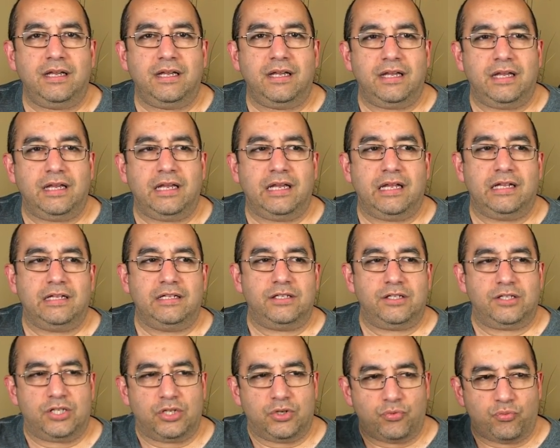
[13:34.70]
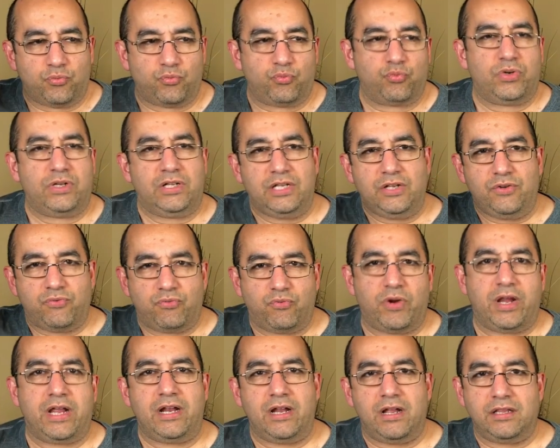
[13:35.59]
and they're really
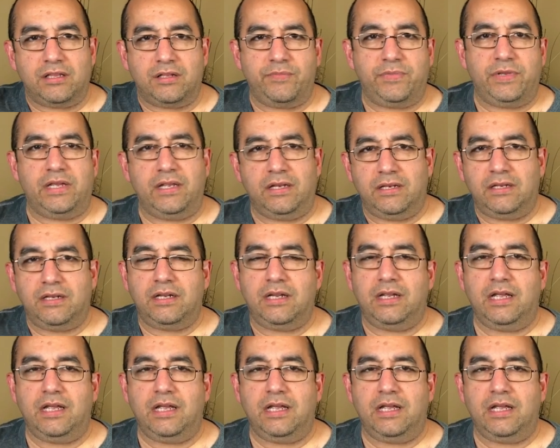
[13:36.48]
right on the beat.